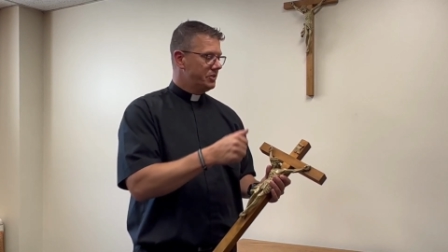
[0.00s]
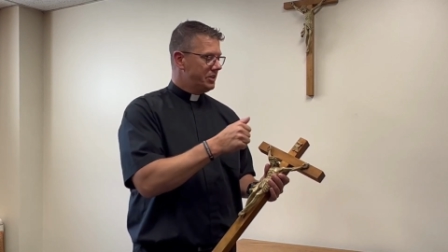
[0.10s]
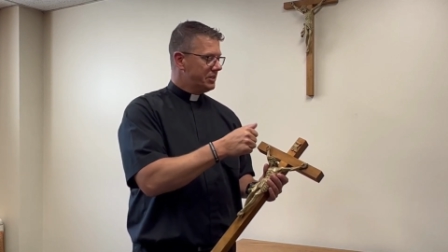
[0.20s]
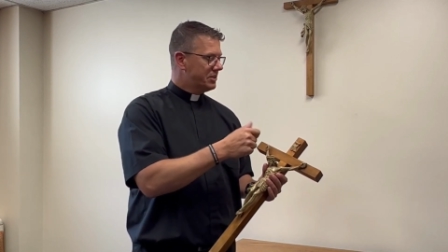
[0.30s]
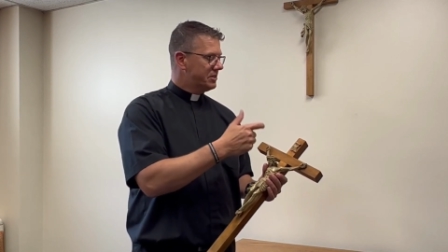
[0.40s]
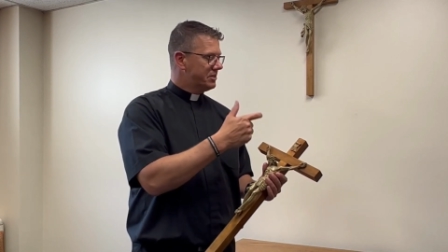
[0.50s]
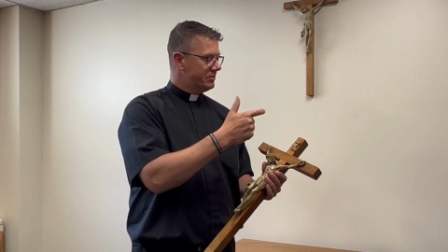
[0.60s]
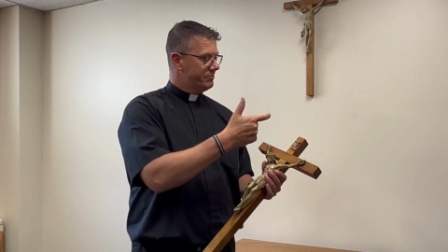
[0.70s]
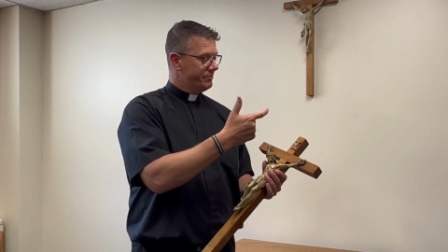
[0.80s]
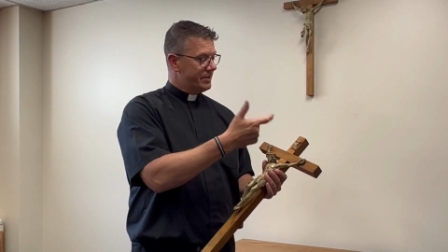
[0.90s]
Jesus
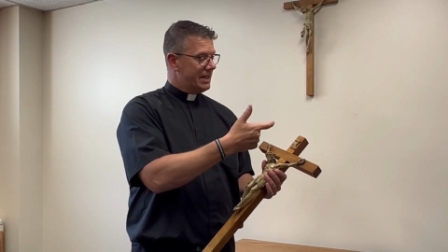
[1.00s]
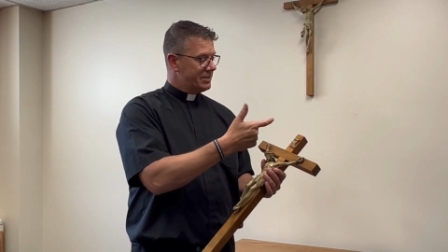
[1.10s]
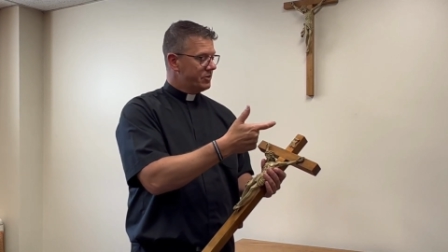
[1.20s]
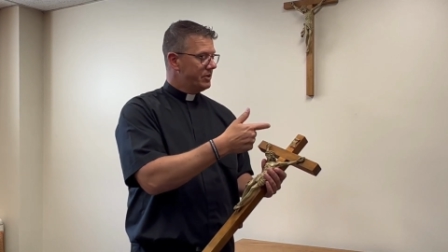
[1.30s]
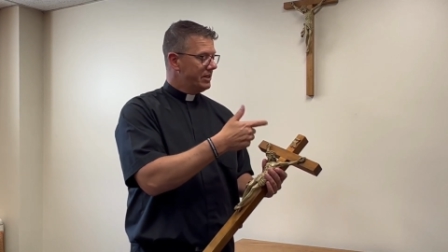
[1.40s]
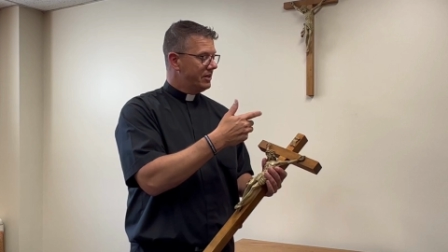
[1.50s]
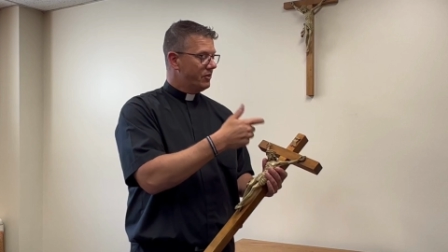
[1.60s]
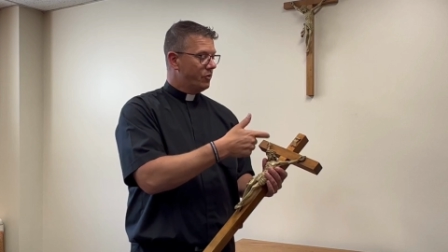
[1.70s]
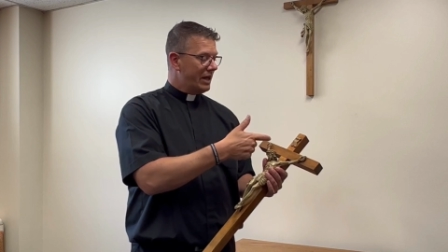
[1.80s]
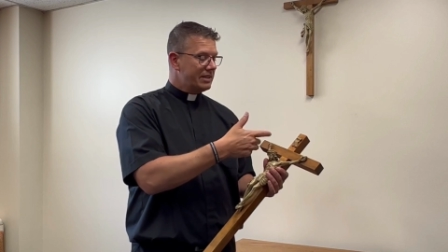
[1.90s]
the Nazarene
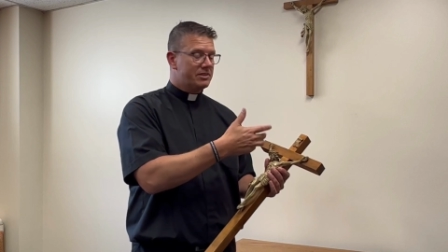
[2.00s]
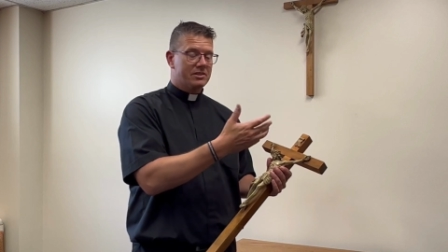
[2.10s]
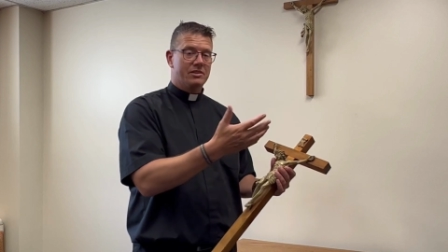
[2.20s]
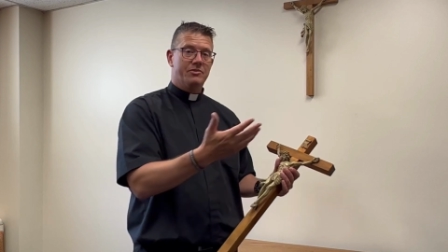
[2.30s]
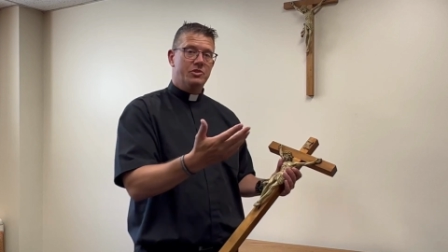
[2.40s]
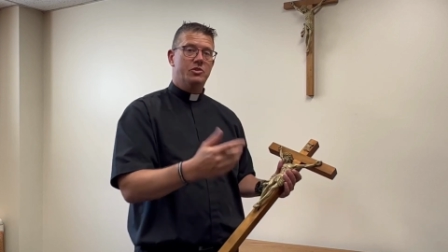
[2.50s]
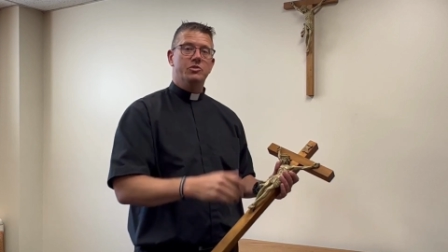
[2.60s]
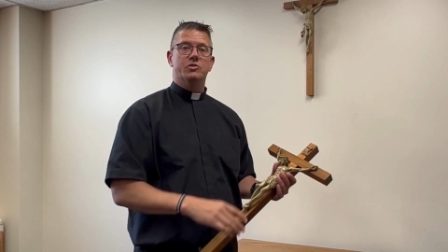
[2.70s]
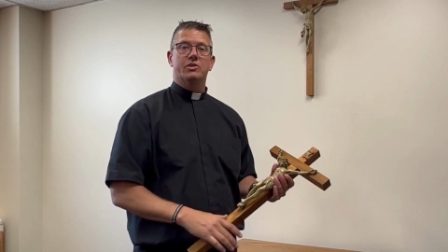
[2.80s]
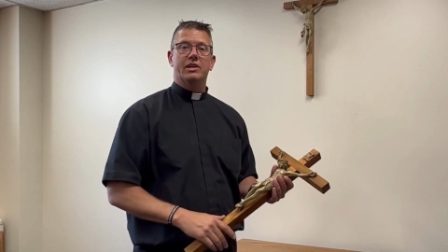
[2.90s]
Rex of the Jews,